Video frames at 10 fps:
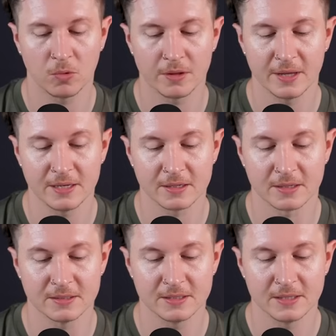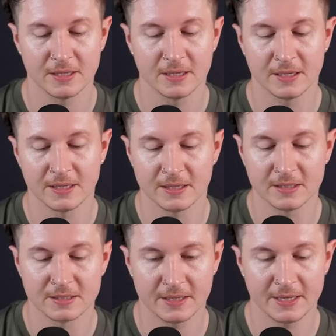what that does
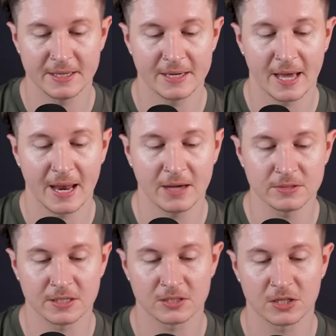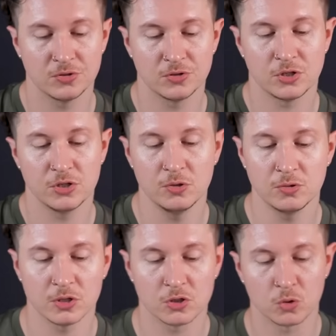is it allows us to
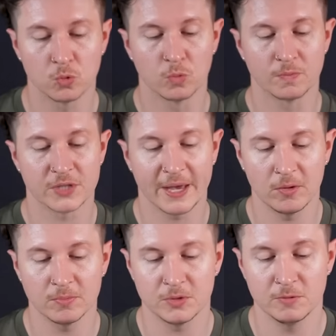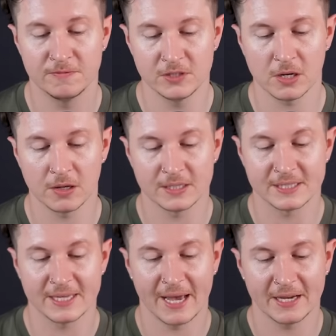use a tool to help you visualize
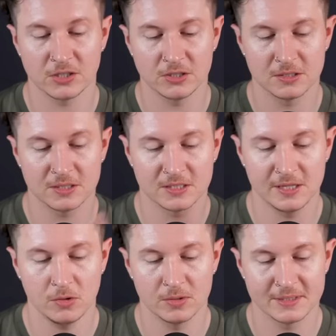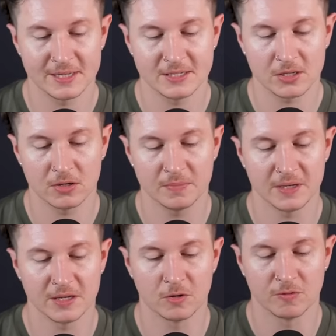the actions, sequence, and
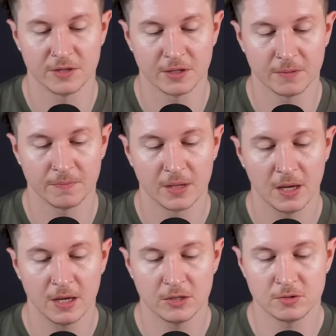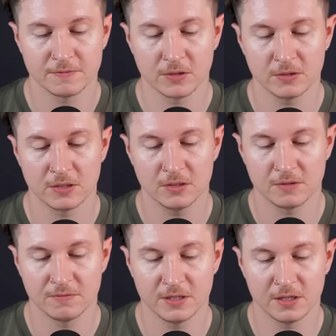timing in your video. Use photos,
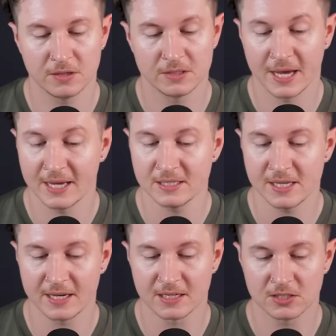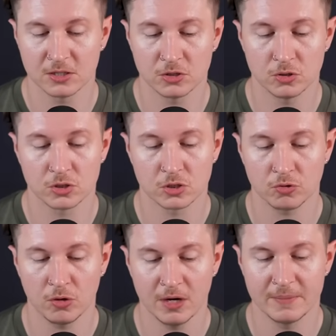videos, and text to
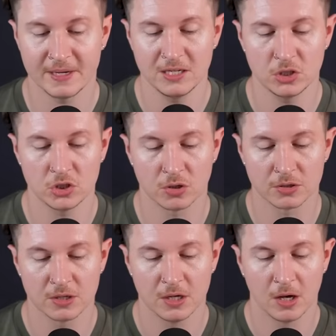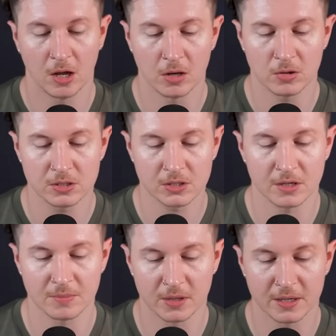describe each shot along a
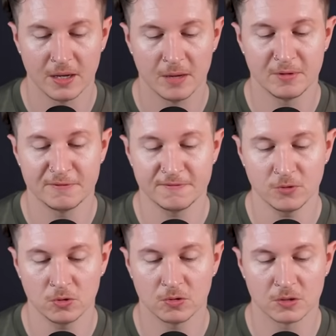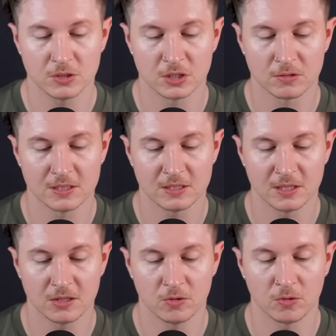timeline before
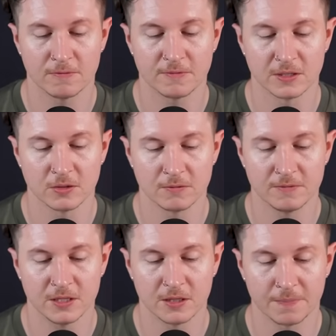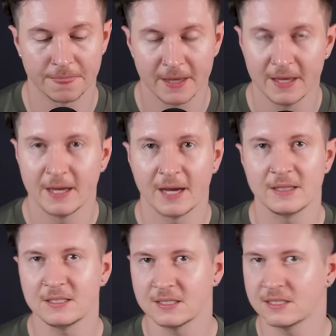generating your final video. And
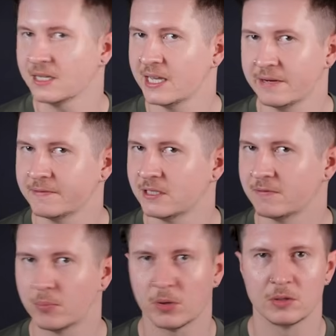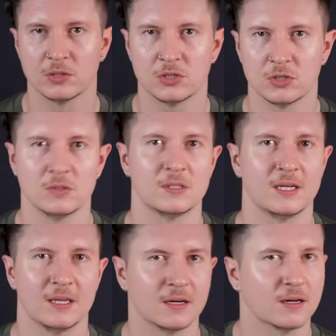this is an innovative approach to
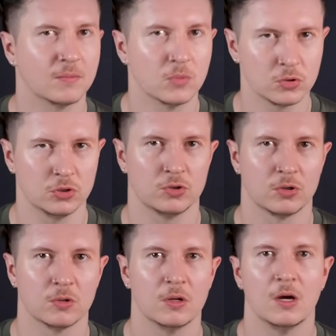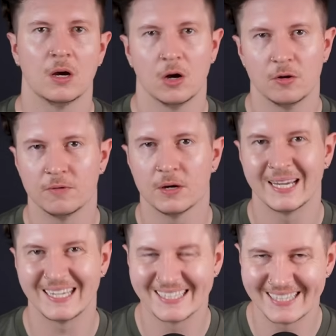taking more control over
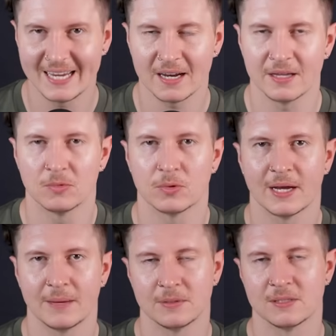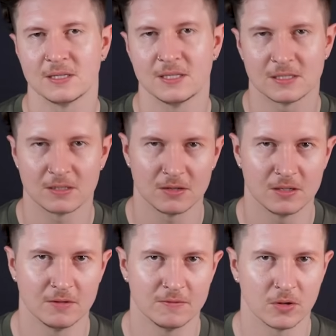exactly what happens
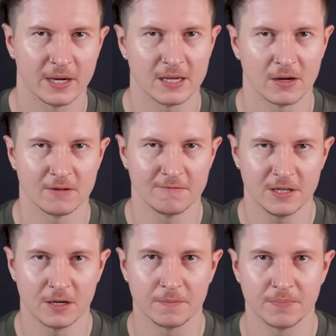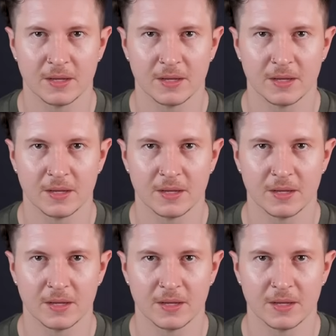inside of your A I video.